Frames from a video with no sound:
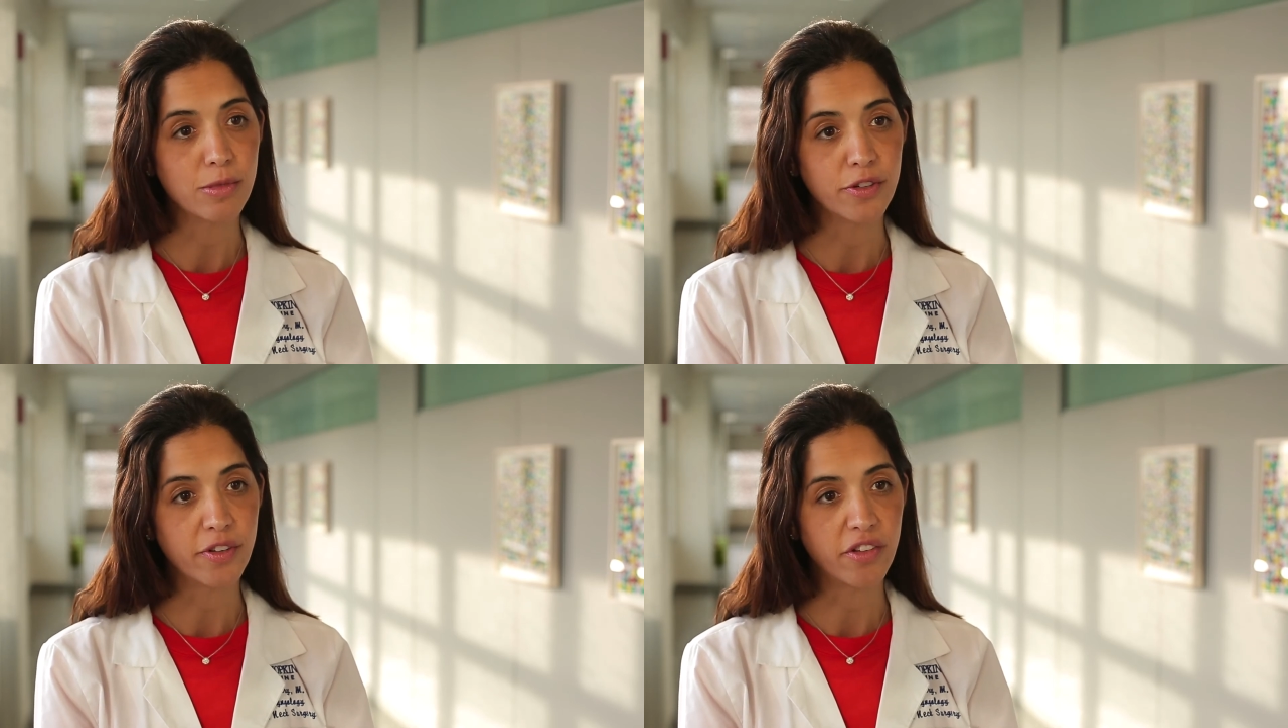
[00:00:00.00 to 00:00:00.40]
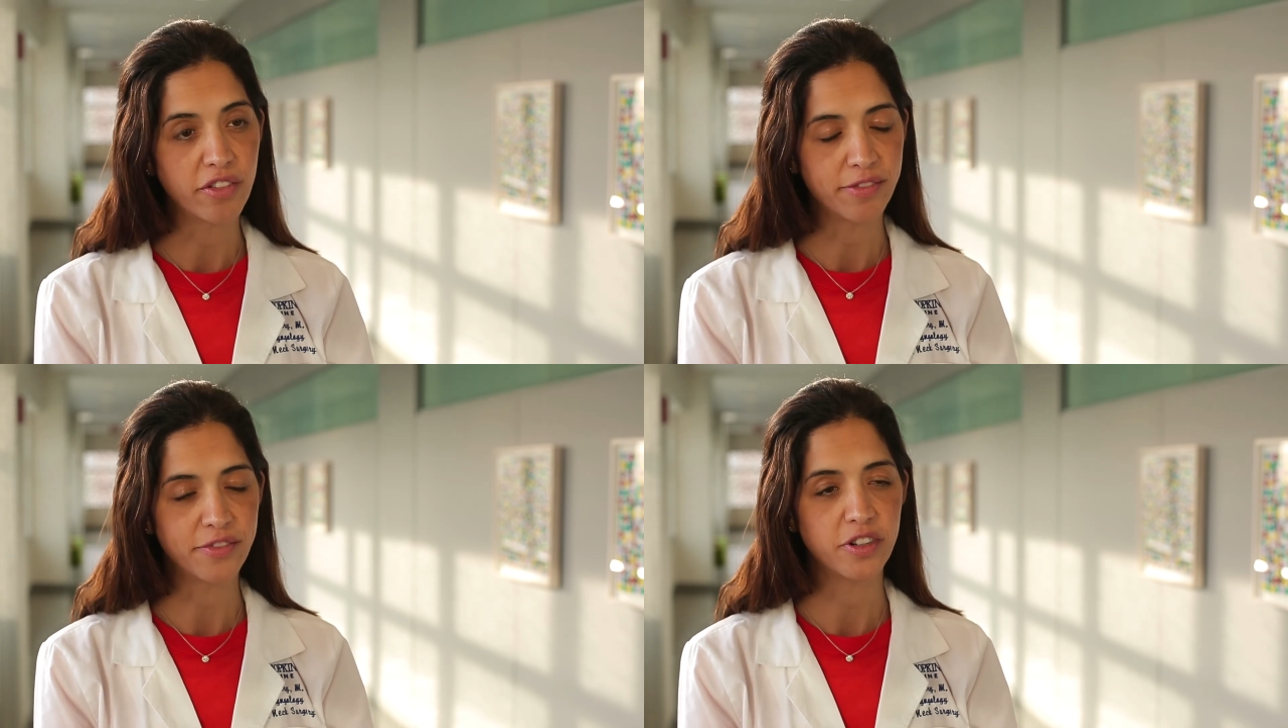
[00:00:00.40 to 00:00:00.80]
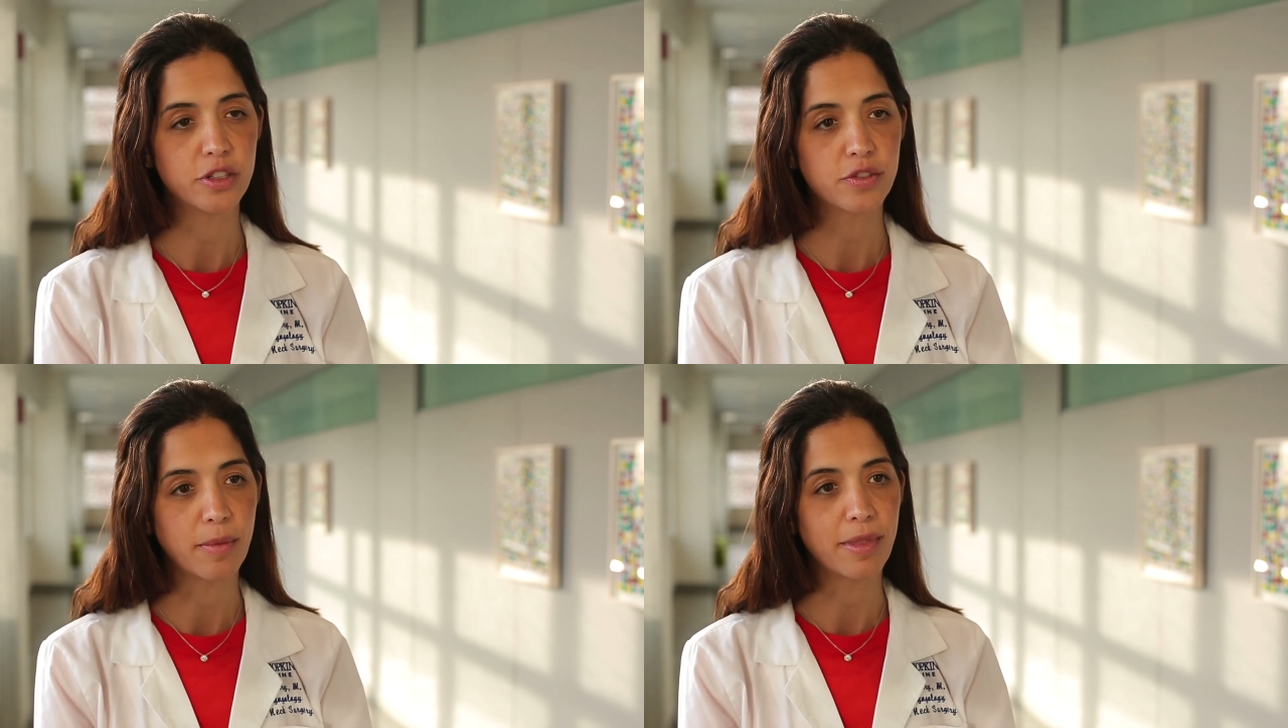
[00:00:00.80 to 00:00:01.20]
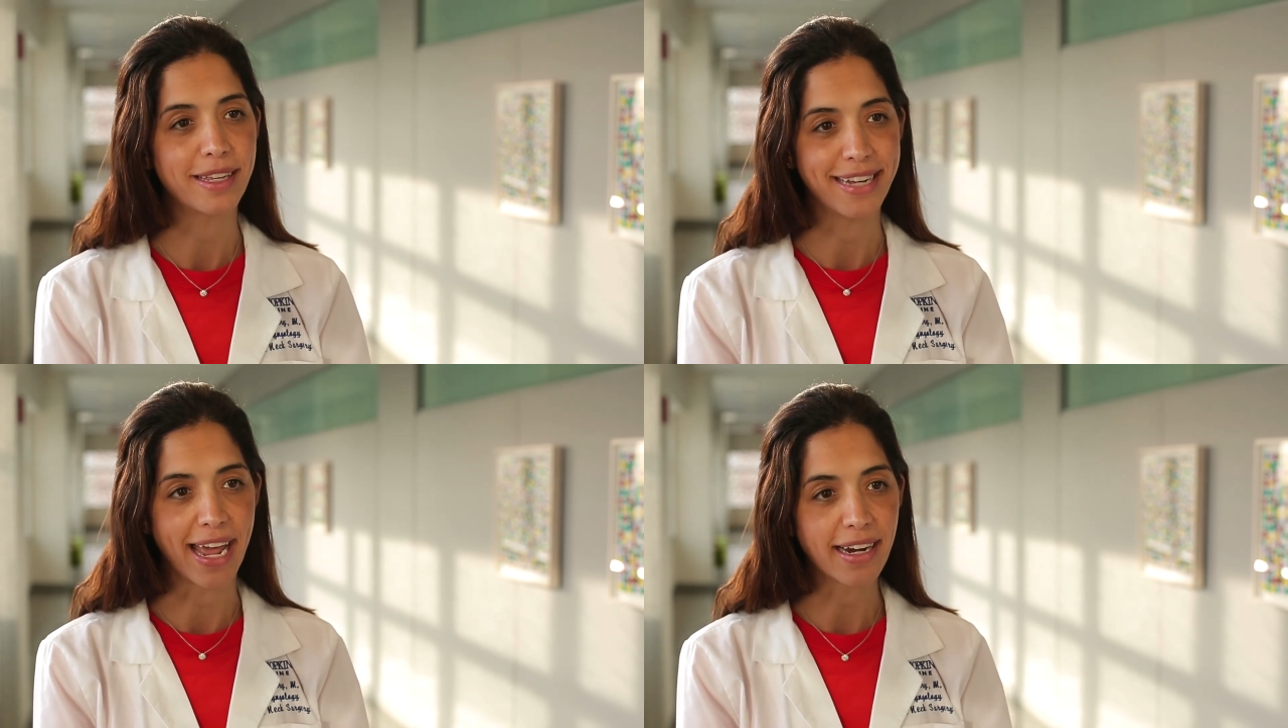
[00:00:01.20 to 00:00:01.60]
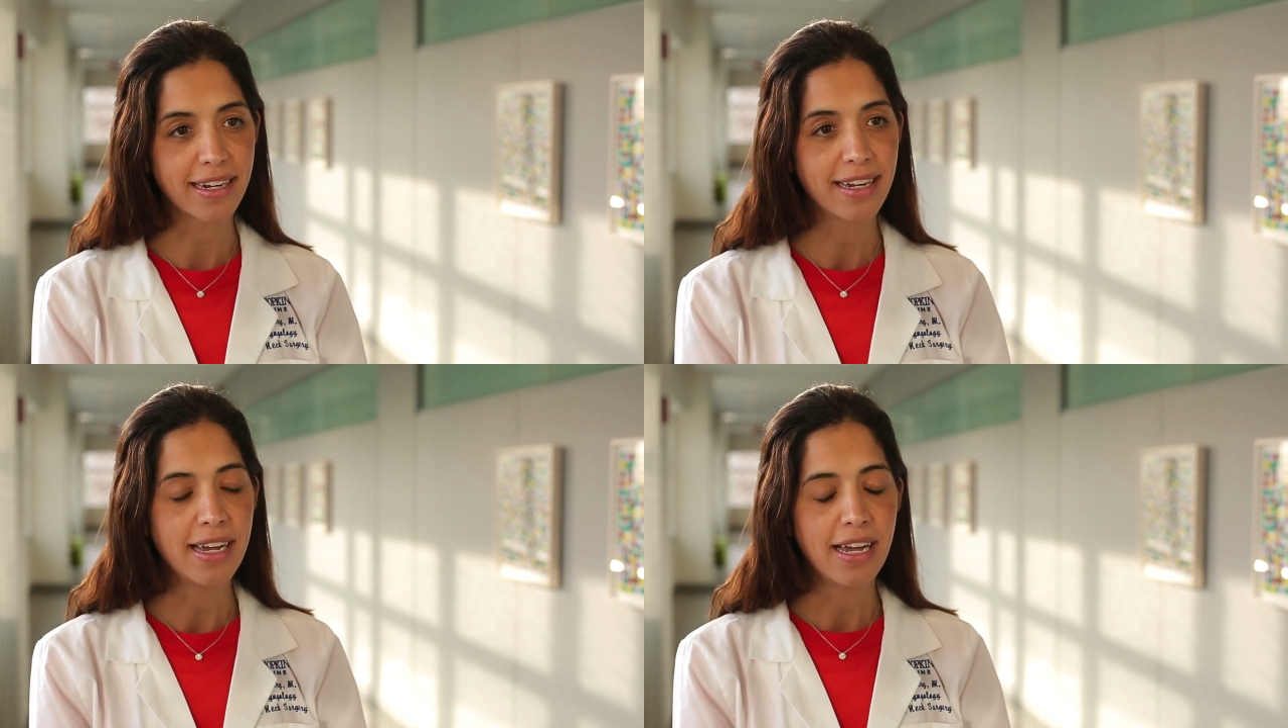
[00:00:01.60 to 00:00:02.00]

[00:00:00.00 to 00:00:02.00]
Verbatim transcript: removal of lymph nodes from the neck.